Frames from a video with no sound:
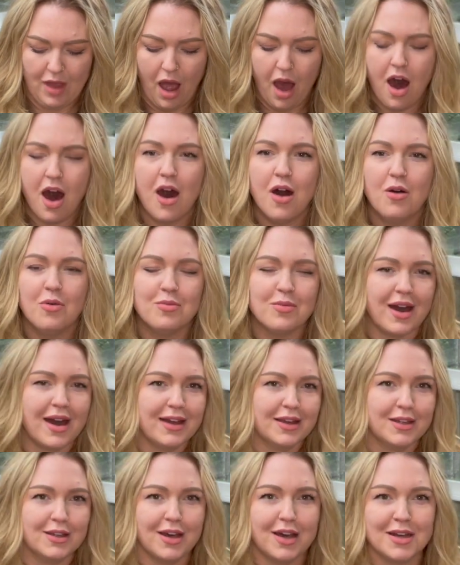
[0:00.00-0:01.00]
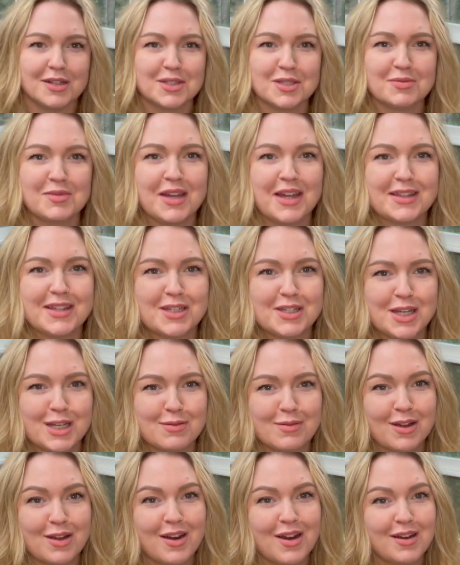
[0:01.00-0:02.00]
Oh my gosh, we got the
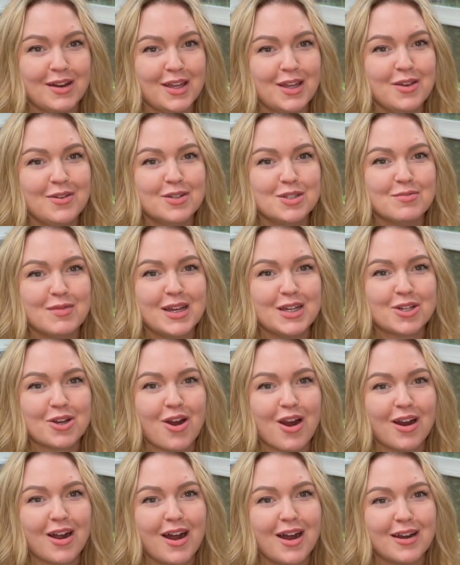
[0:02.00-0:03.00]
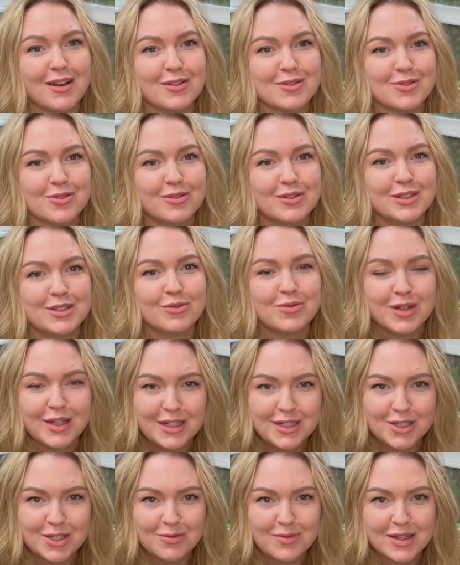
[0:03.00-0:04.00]
judgment card. Huge major arcana. There's only
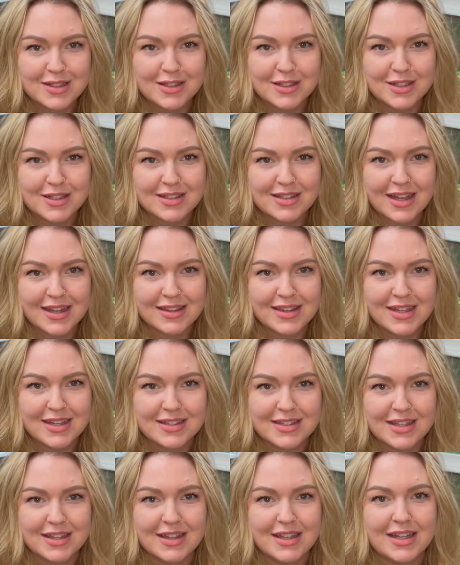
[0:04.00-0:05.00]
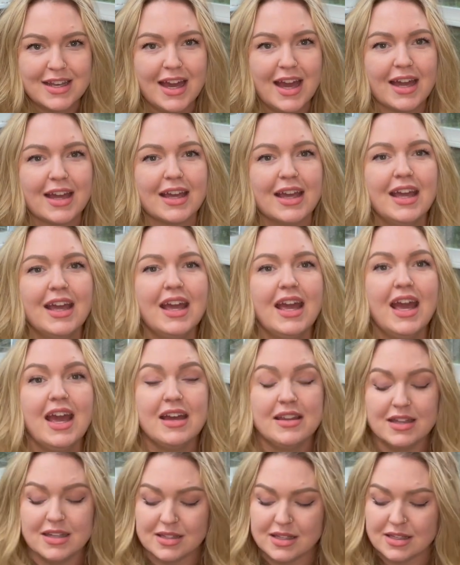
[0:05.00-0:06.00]
22 messages like these in the deck.
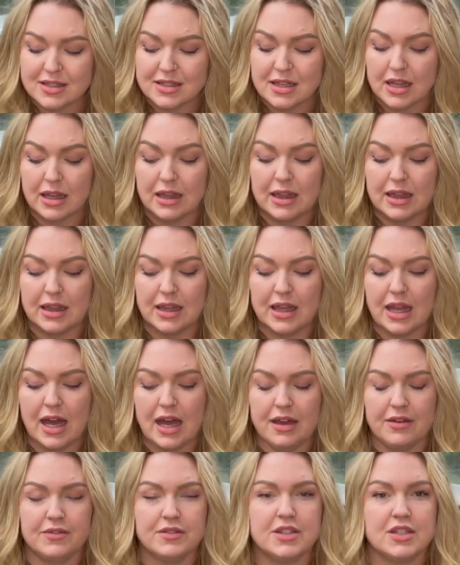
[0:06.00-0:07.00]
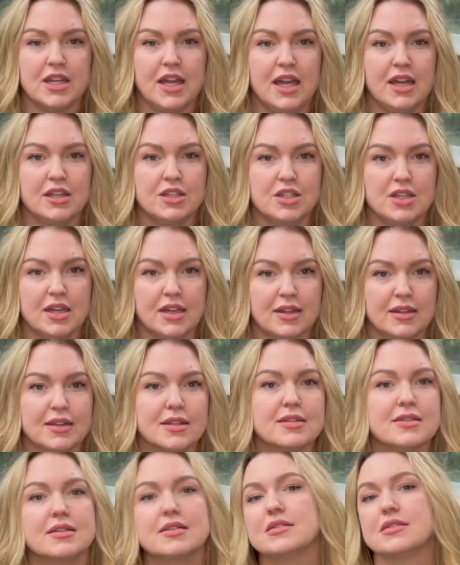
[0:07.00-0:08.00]
This is life changing.
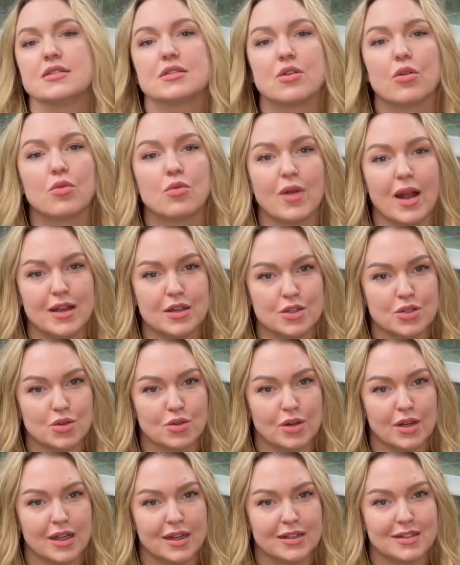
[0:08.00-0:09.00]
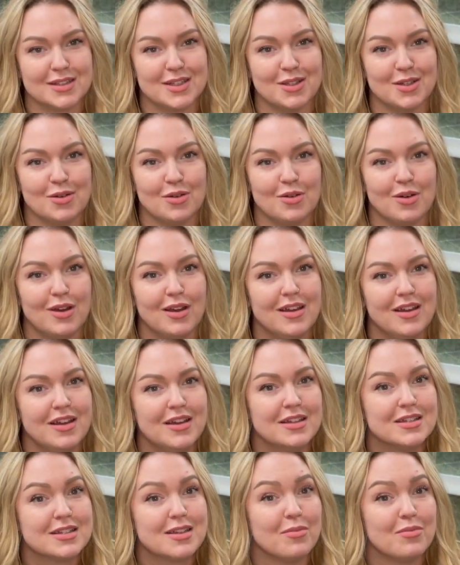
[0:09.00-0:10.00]
This is surrendering to
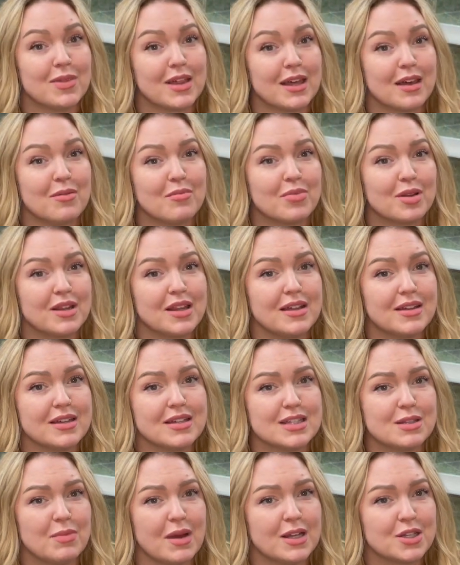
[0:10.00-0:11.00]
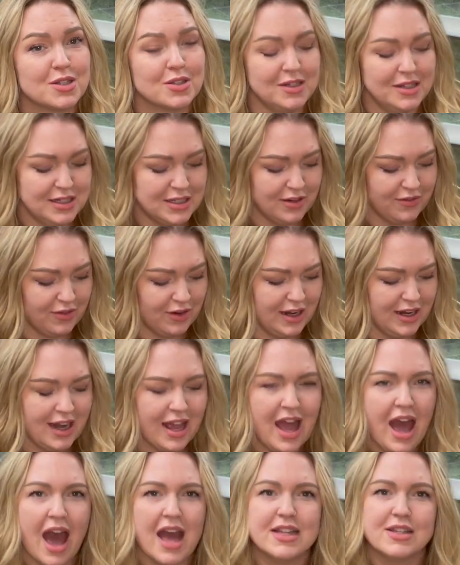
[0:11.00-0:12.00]
something completely special and different.
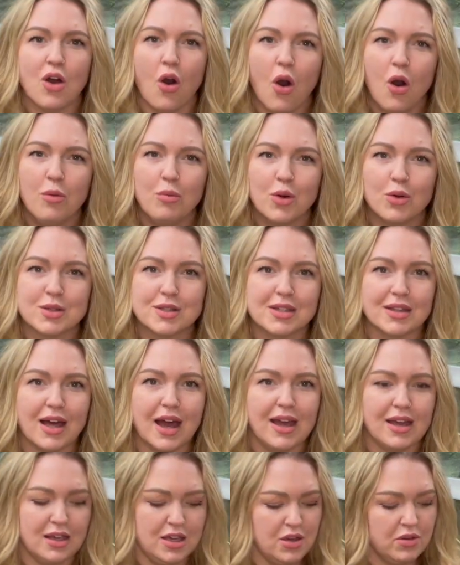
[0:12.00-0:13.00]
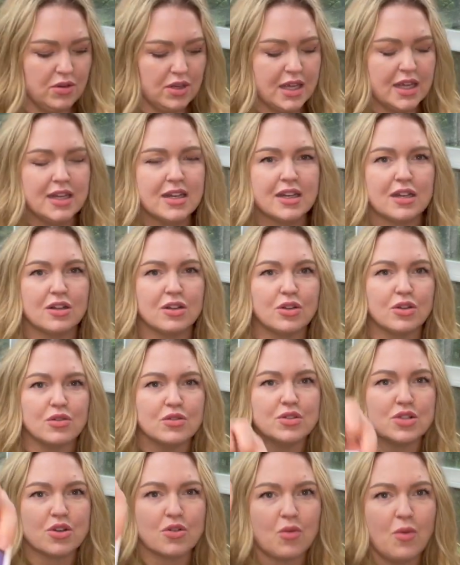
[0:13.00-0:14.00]
It's almost like you needed to
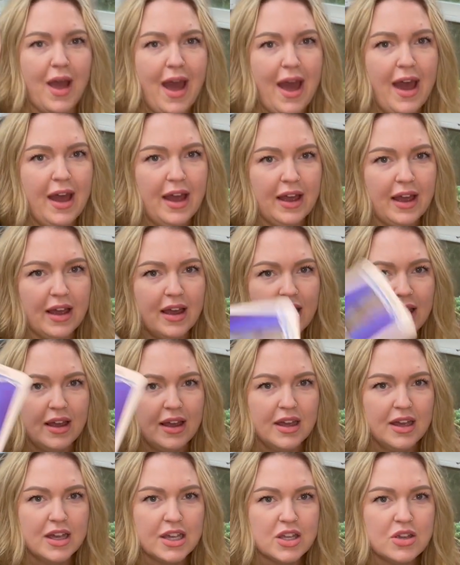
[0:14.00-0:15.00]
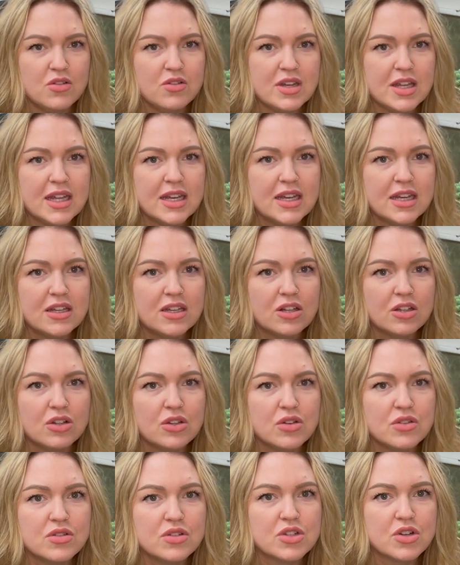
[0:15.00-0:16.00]
lose your way. You needed to
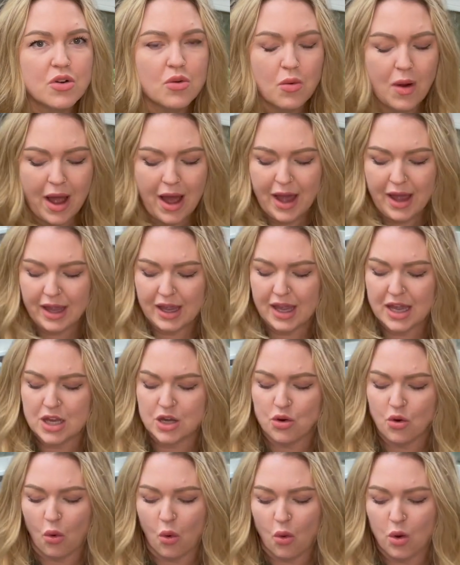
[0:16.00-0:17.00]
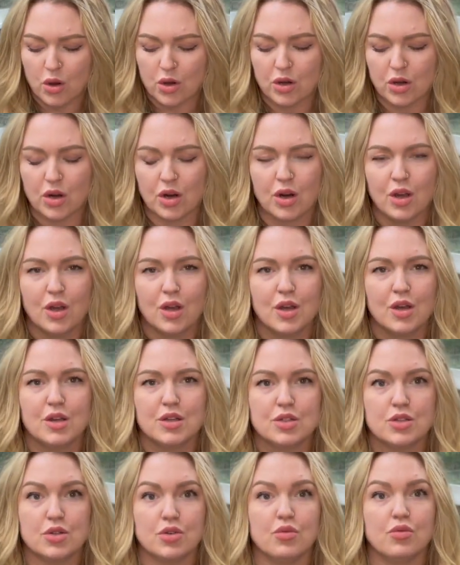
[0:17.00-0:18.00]
lose your way in order
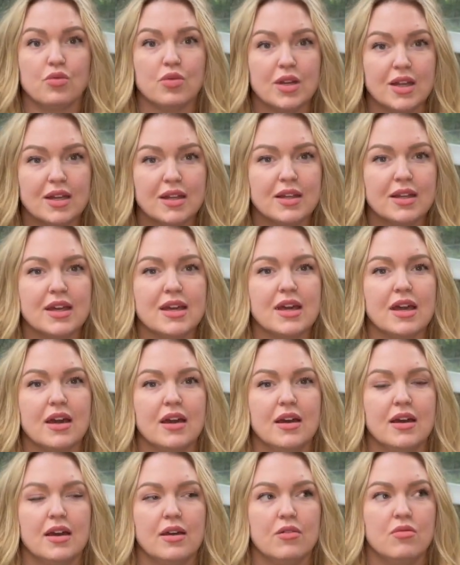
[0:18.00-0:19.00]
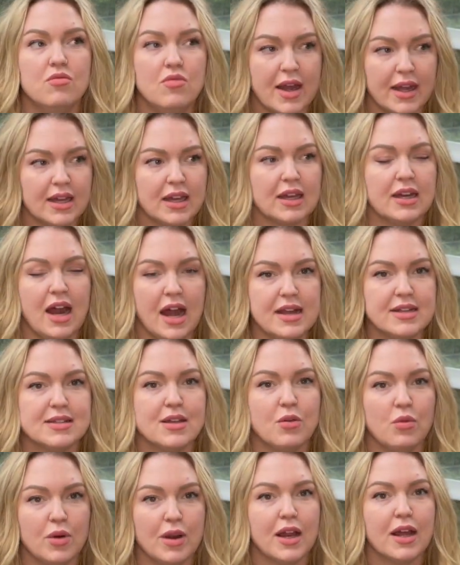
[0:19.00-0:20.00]
to really recognize
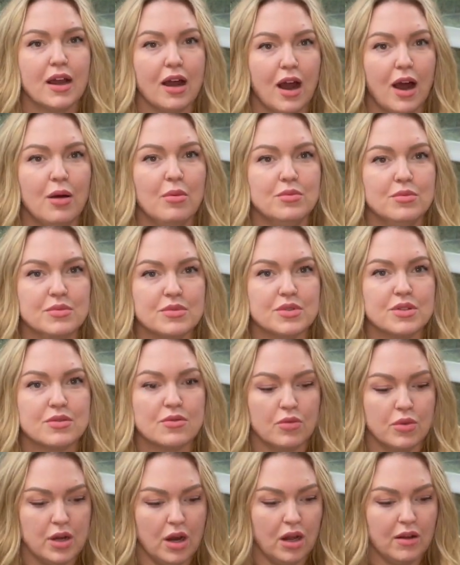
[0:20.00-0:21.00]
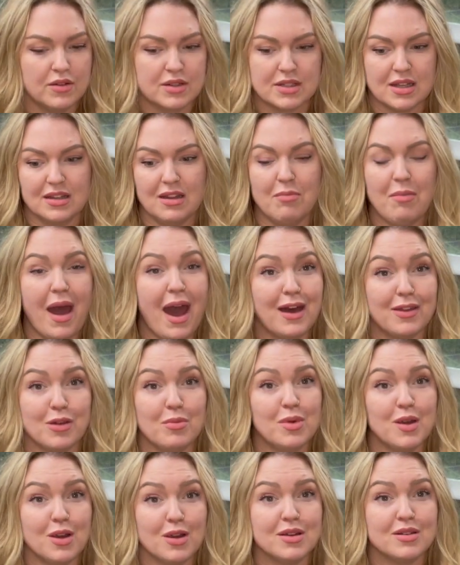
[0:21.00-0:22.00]
it when it comes, when all of a sudden the path
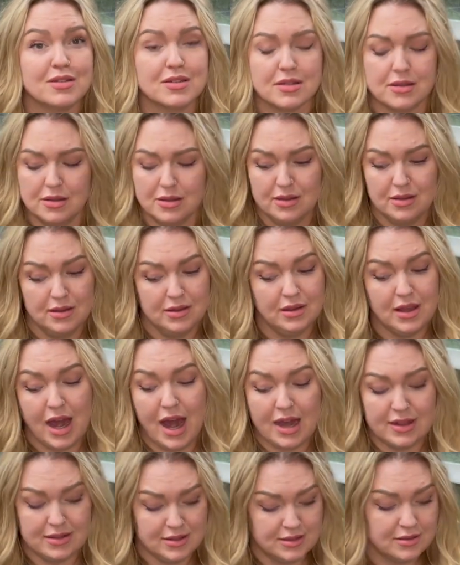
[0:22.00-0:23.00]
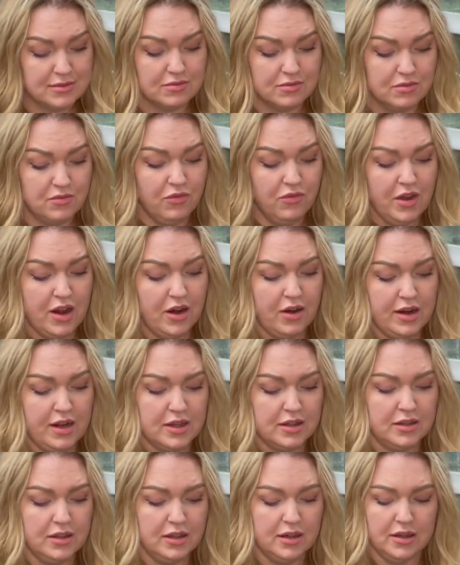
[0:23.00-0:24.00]
appears. That's very
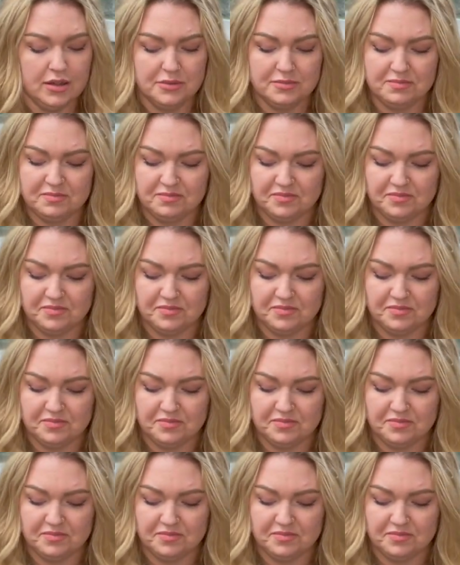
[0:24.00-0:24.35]
clear.